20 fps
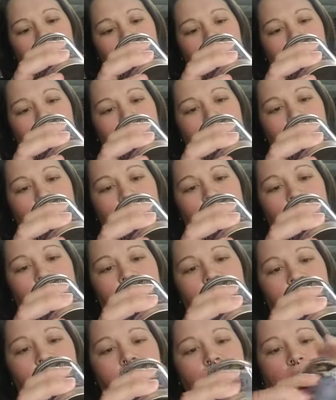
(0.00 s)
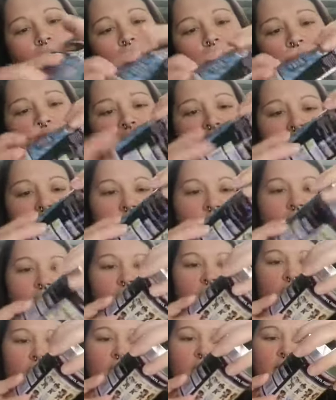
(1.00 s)
Red, white, and blue bombshell.
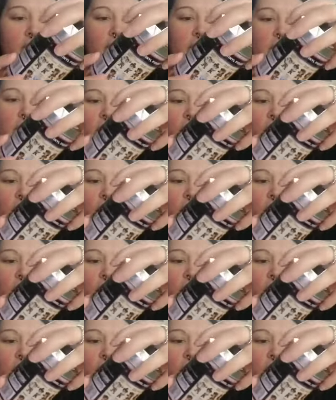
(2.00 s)
It is the